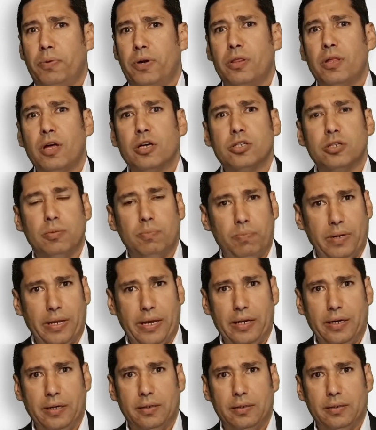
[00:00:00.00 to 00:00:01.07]
production
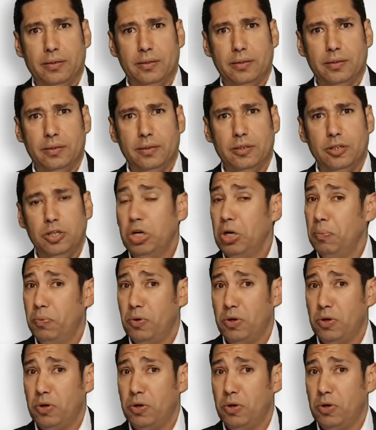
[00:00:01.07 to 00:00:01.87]
plant in a